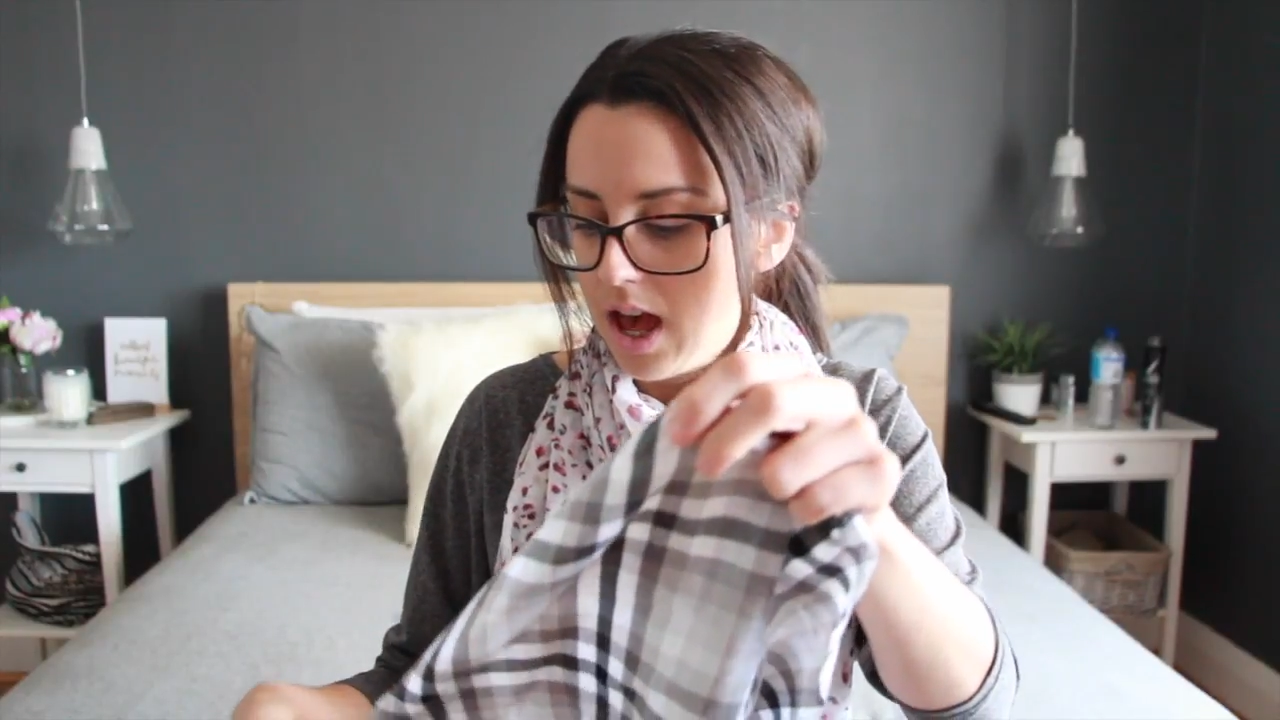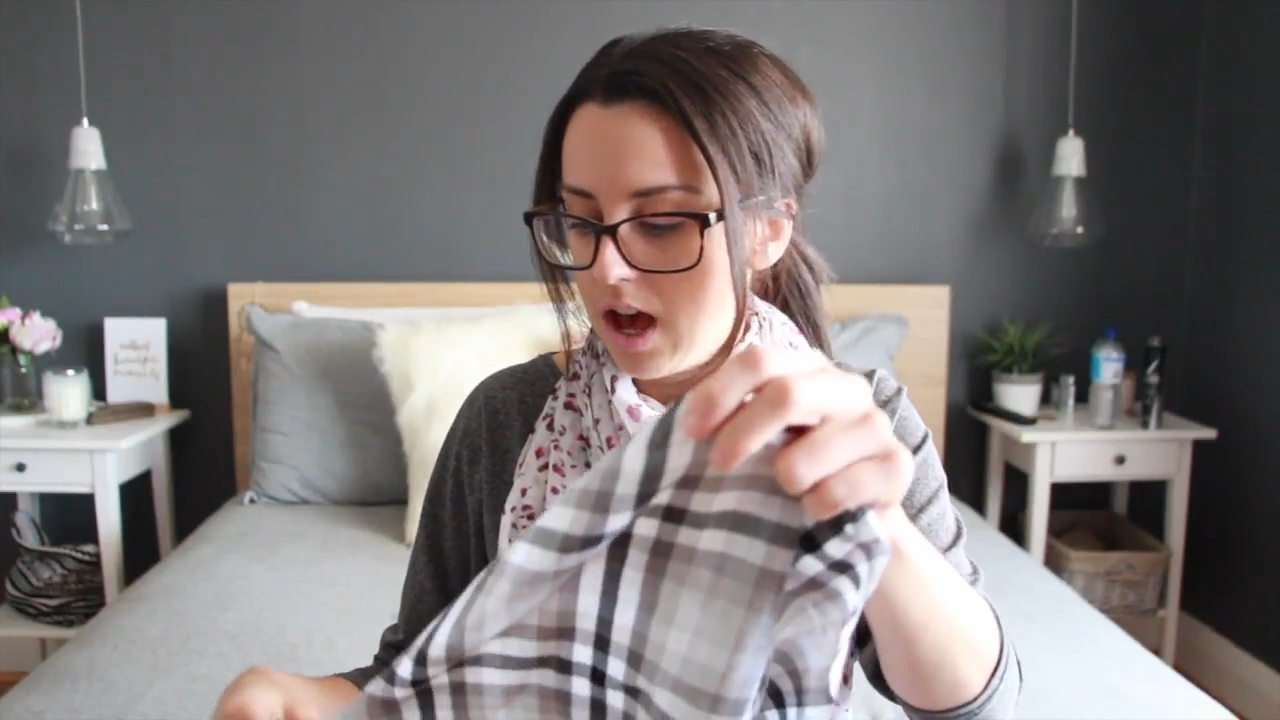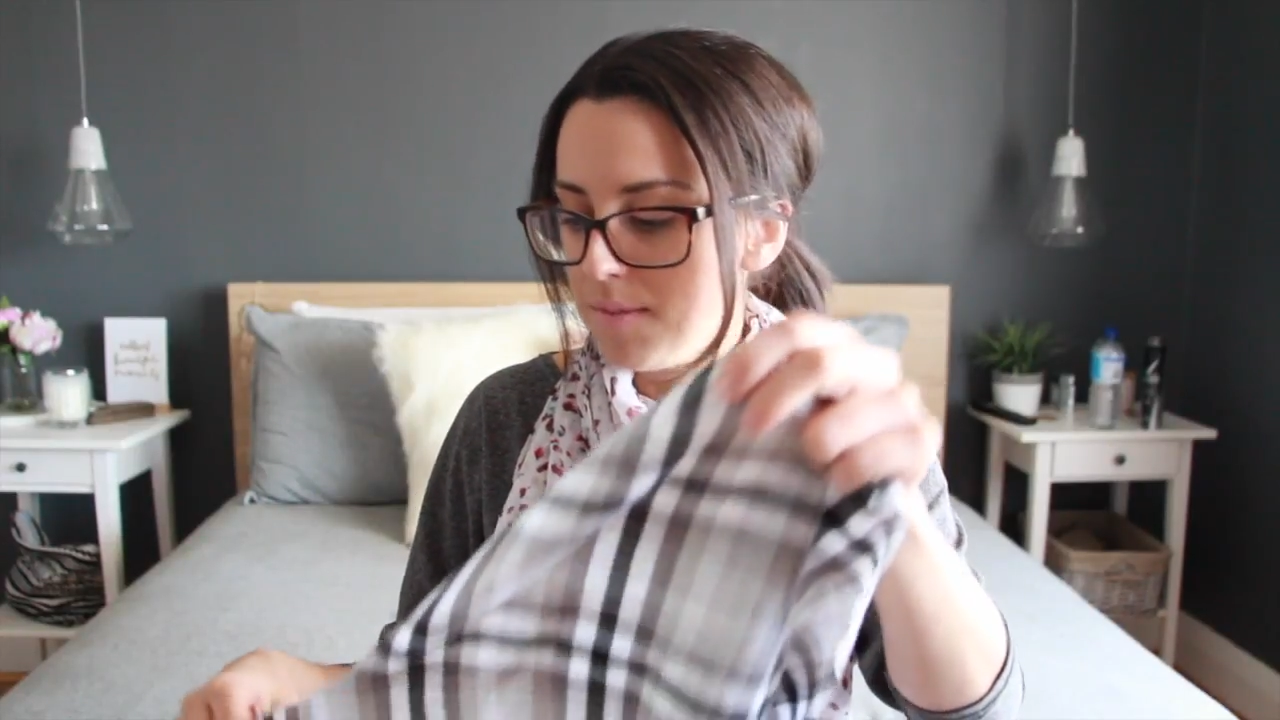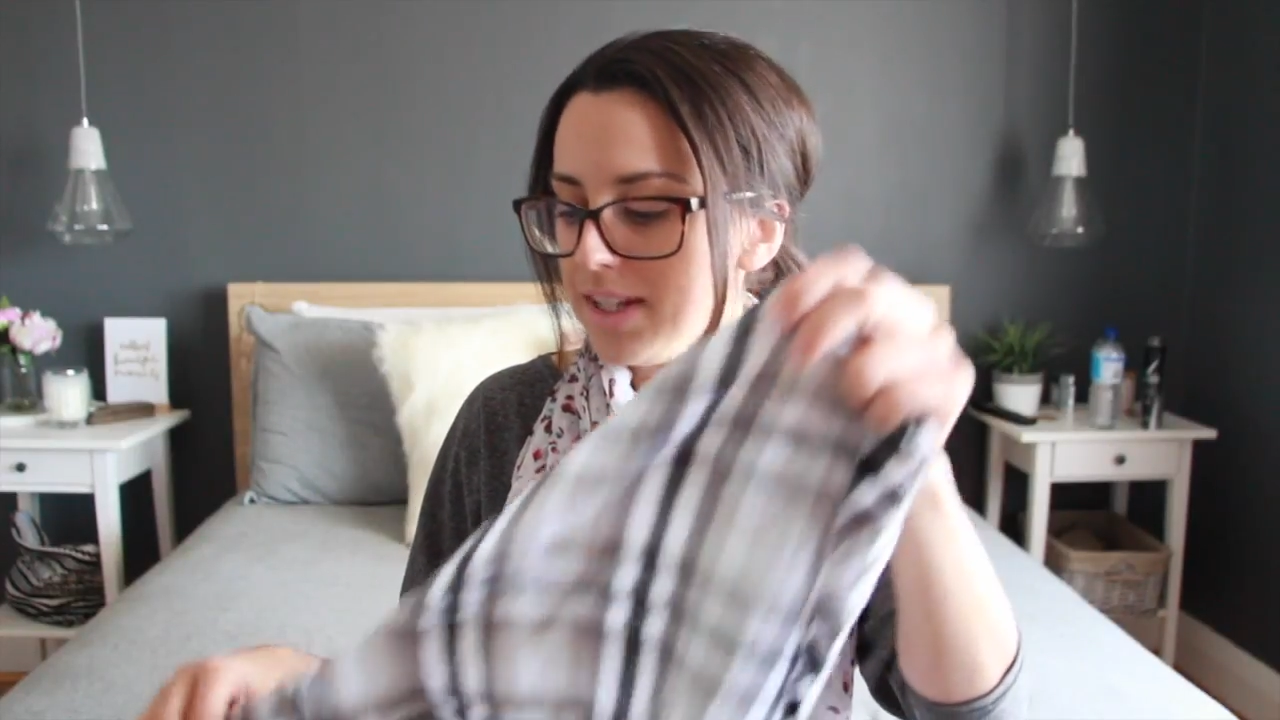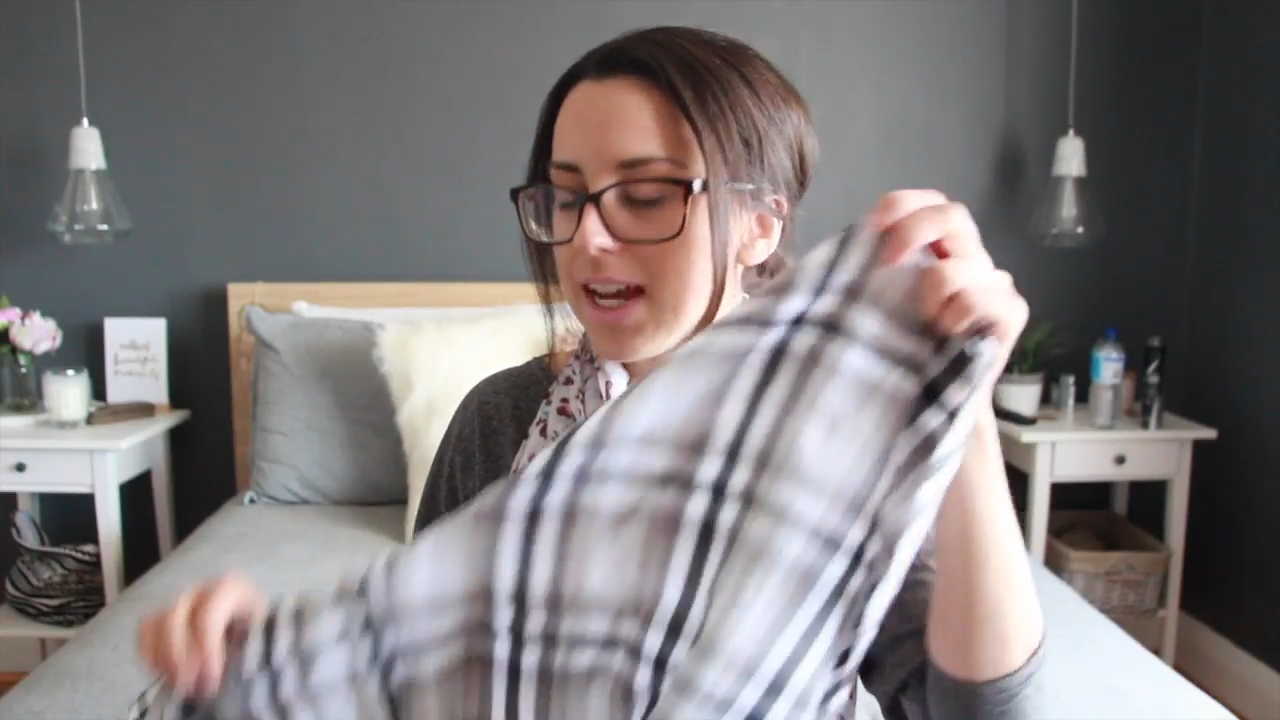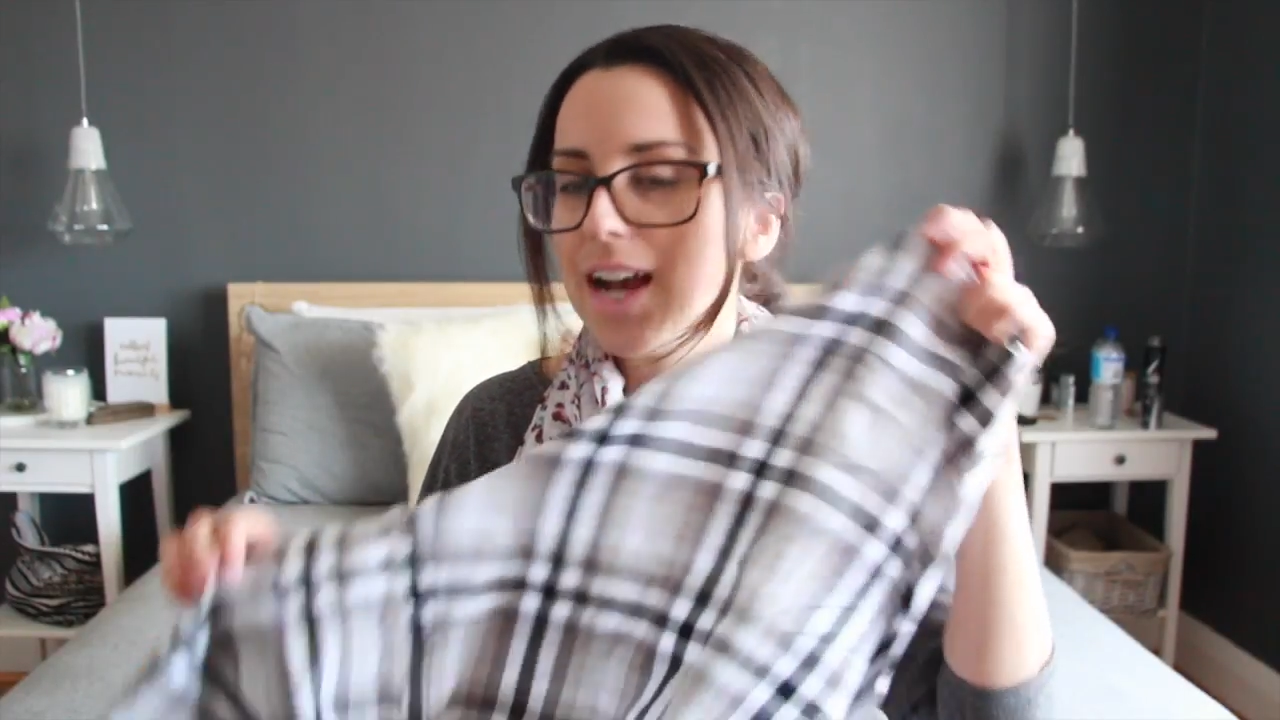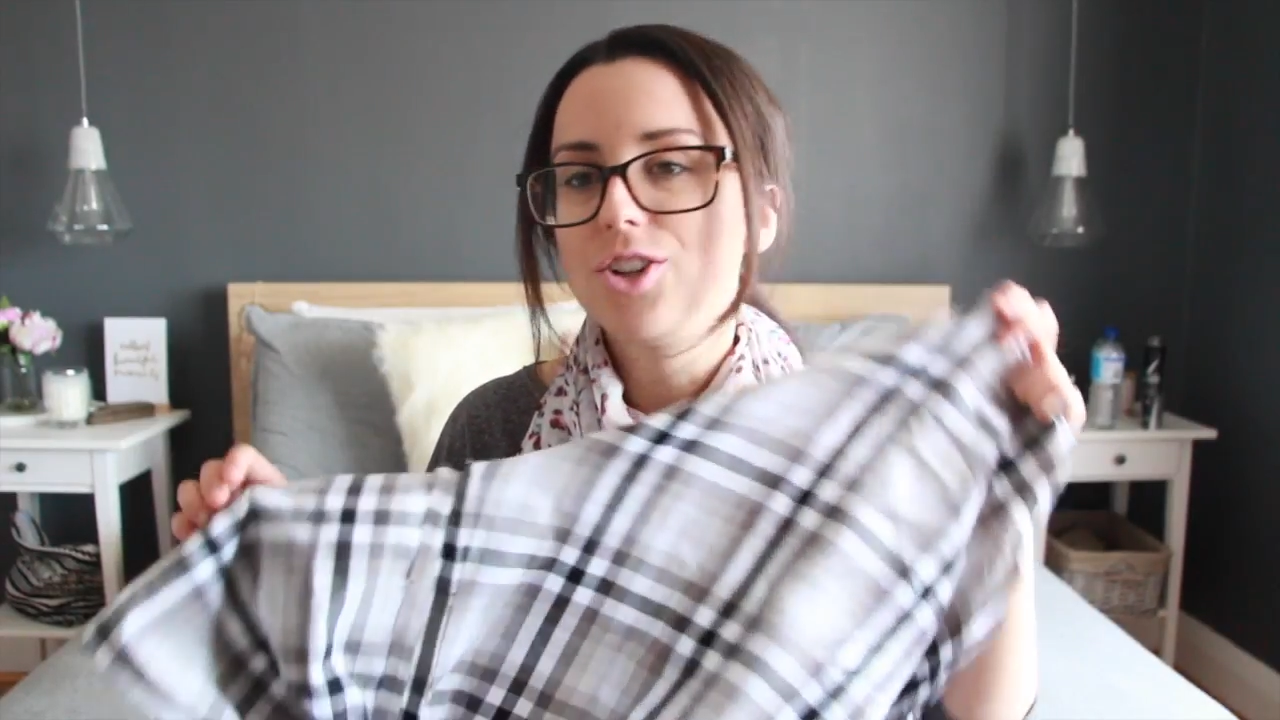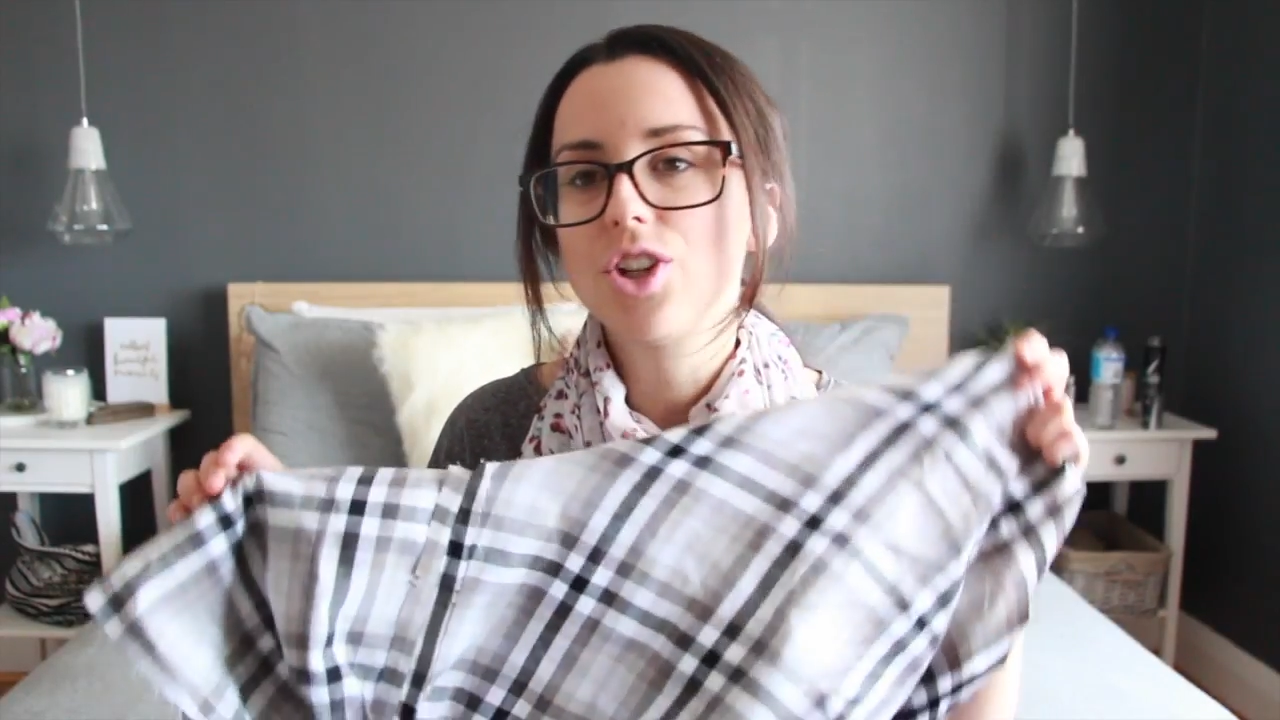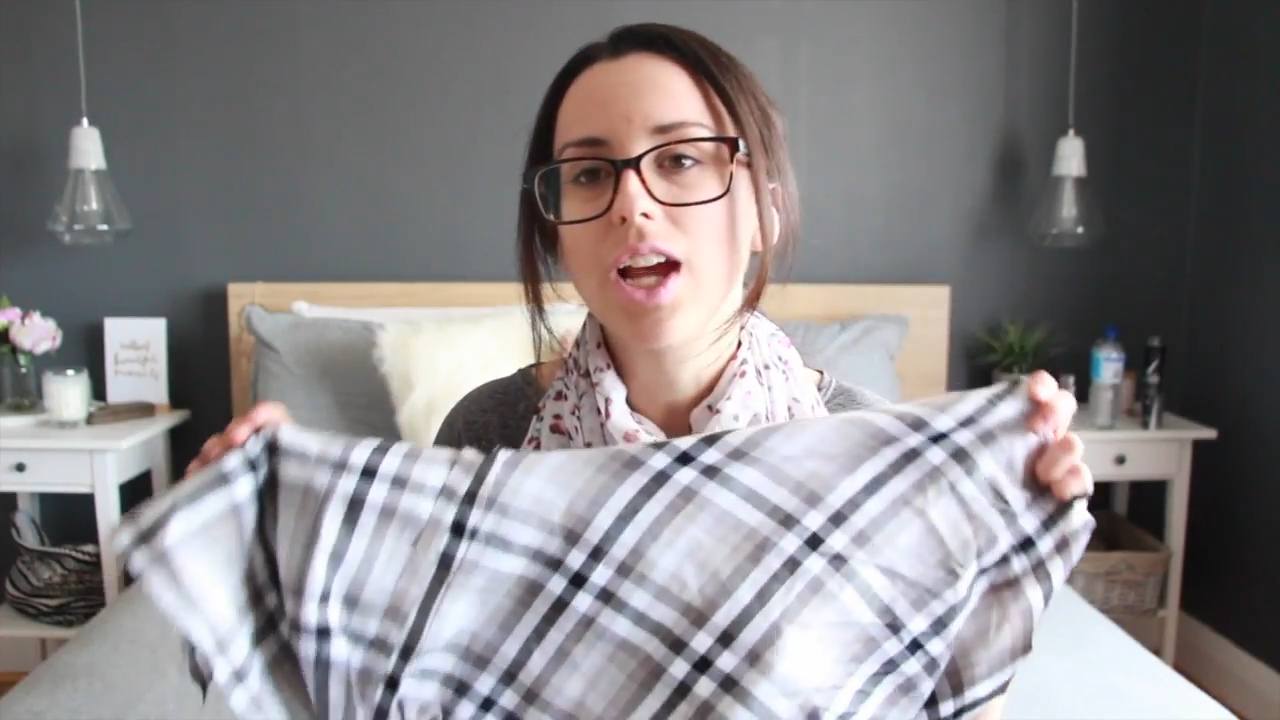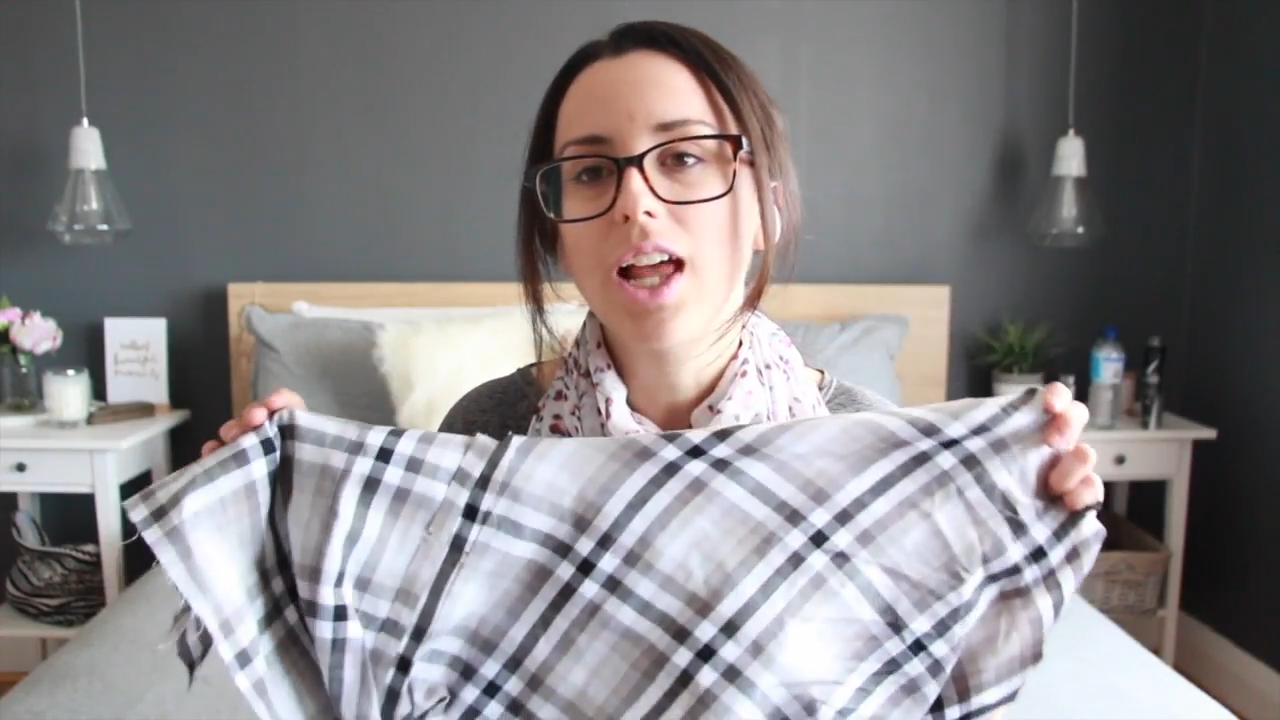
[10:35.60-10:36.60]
It's actually